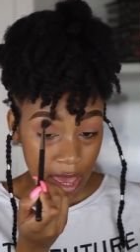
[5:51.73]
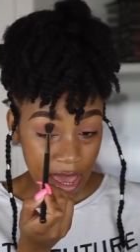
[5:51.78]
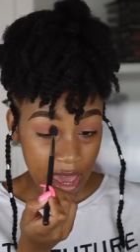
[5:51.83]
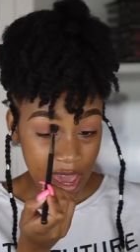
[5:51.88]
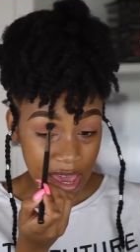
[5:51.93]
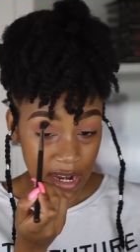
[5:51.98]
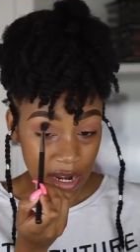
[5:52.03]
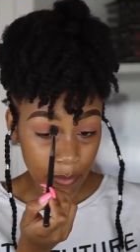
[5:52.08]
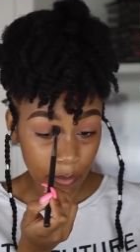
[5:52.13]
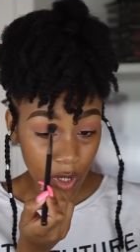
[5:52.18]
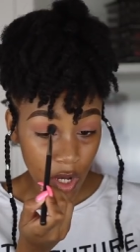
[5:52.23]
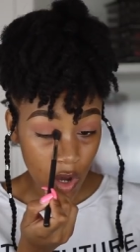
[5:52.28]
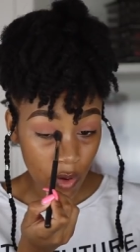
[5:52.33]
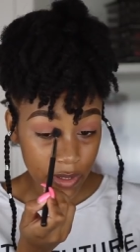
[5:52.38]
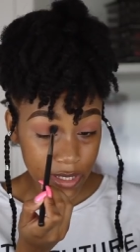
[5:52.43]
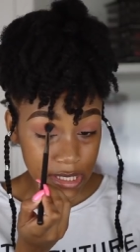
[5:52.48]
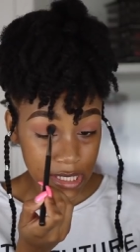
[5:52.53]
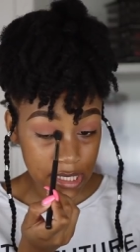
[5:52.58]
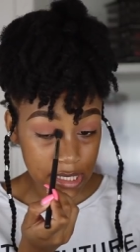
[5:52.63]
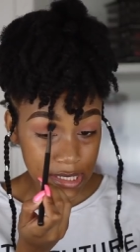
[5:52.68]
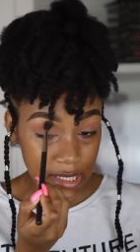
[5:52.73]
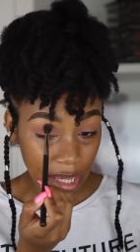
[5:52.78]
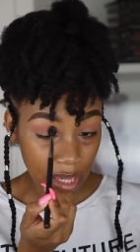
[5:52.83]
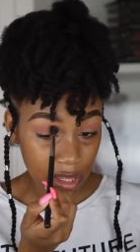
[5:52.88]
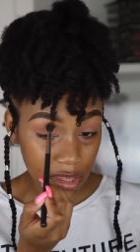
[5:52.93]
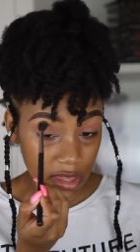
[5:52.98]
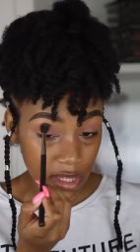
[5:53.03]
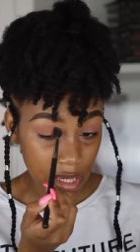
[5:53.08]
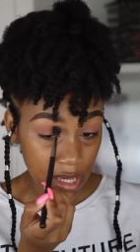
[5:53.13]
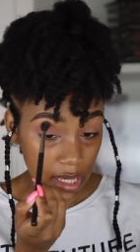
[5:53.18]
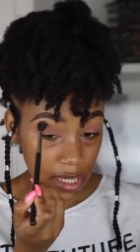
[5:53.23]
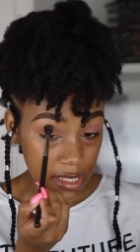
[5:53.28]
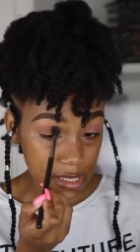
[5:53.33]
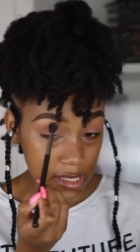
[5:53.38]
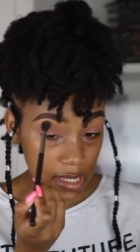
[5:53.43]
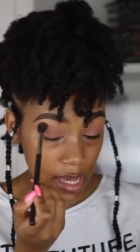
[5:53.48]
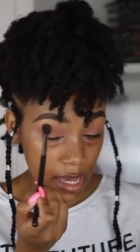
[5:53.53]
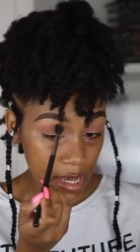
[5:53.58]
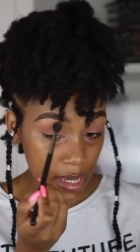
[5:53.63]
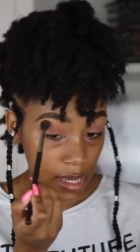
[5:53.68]
And I'm going to say this,
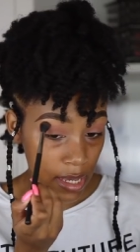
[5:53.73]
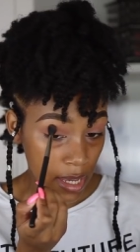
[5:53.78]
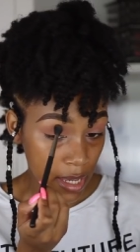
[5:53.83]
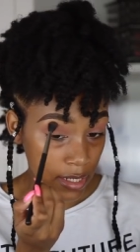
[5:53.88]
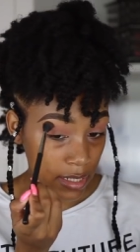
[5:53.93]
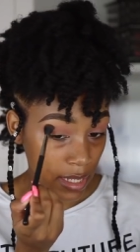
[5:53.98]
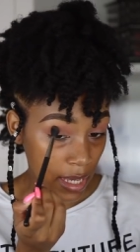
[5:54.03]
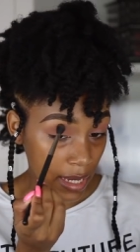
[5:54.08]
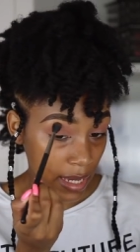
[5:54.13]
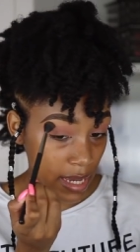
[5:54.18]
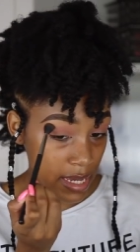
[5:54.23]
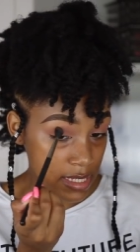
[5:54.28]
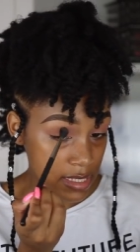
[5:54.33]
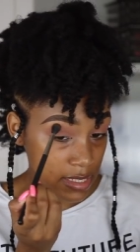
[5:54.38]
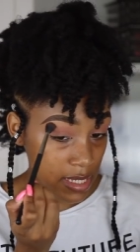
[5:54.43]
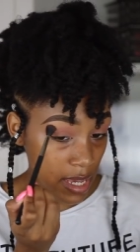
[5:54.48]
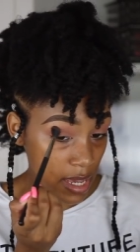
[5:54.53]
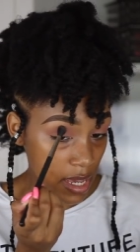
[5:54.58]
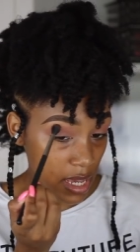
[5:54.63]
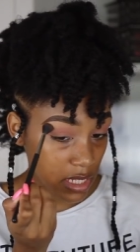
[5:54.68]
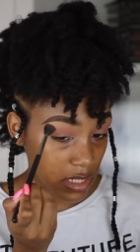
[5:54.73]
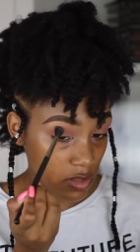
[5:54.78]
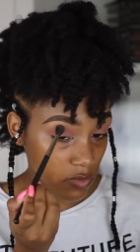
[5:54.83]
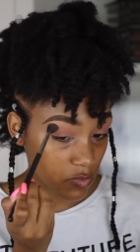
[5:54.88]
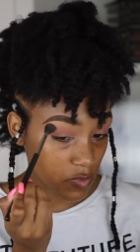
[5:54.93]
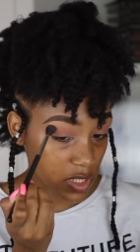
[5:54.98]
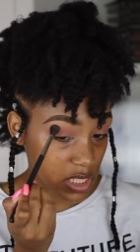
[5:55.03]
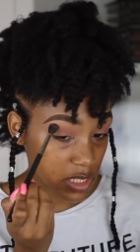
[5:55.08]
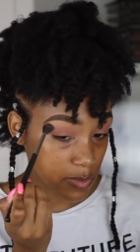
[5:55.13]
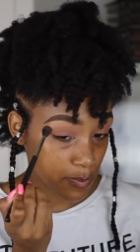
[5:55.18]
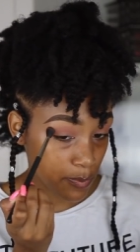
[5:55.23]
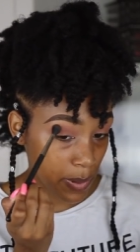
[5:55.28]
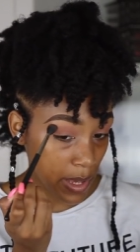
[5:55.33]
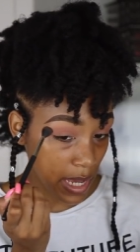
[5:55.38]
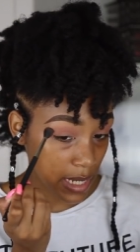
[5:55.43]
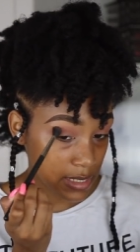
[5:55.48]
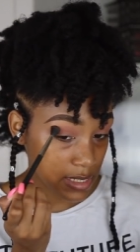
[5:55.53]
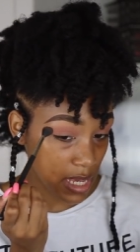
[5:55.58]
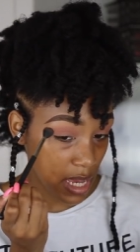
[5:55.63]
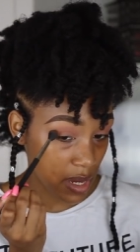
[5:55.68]
and like I said,
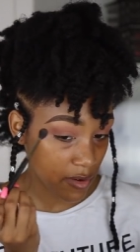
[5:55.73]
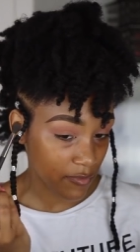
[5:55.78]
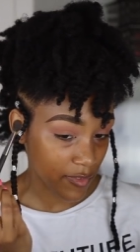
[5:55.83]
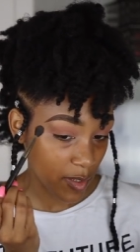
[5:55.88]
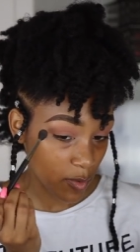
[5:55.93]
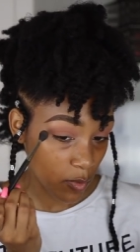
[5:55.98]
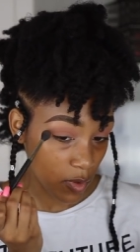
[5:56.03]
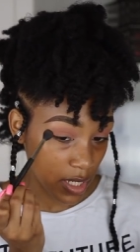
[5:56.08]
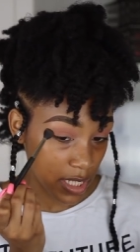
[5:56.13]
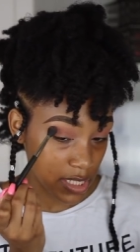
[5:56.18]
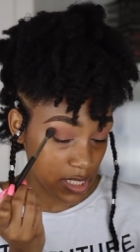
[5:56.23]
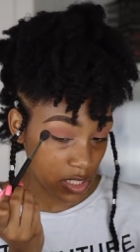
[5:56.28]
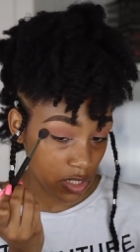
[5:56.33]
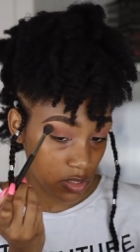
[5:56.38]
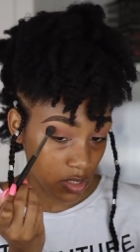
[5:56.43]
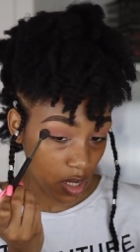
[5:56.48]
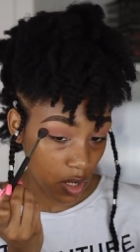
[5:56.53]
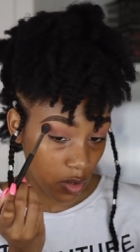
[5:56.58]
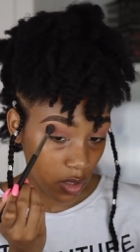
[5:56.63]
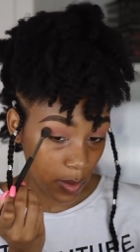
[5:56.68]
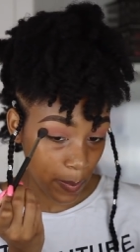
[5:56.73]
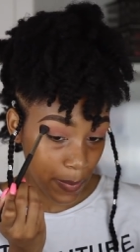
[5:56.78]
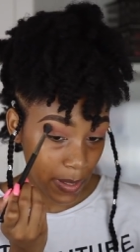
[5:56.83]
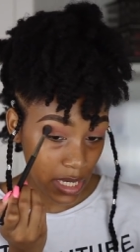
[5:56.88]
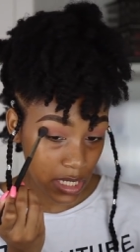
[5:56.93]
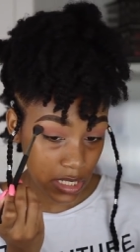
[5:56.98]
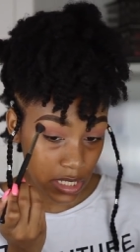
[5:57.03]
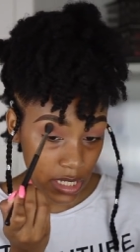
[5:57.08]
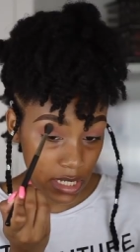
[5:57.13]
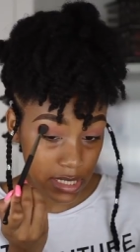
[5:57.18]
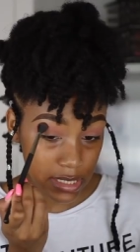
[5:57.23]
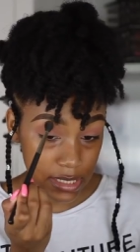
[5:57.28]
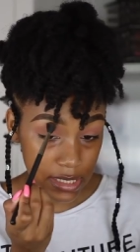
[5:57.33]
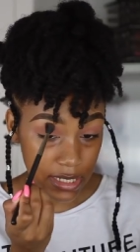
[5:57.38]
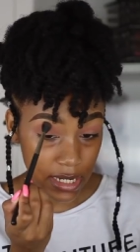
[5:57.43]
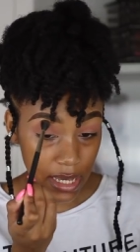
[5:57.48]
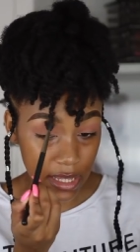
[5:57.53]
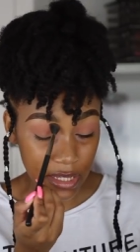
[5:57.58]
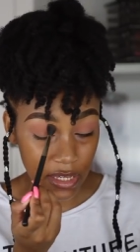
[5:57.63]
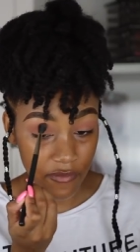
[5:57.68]
respect everyone's, you know, opinions and
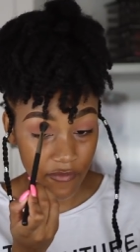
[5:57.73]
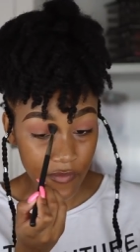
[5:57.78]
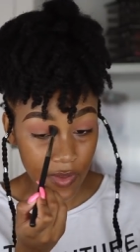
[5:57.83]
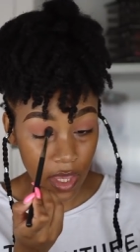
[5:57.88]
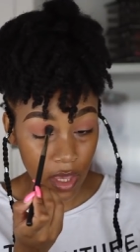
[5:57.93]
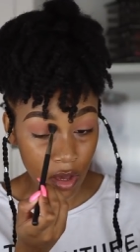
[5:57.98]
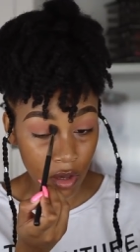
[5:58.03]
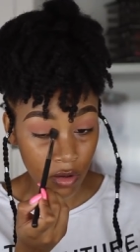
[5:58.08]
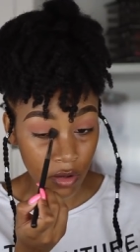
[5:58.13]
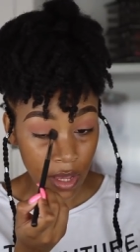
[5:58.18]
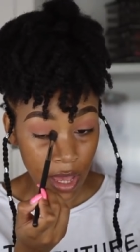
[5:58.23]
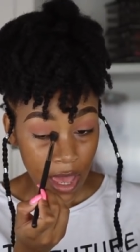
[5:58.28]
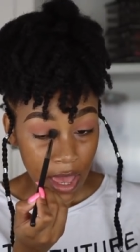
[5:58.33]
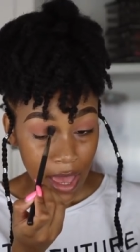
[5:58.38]
how they feel.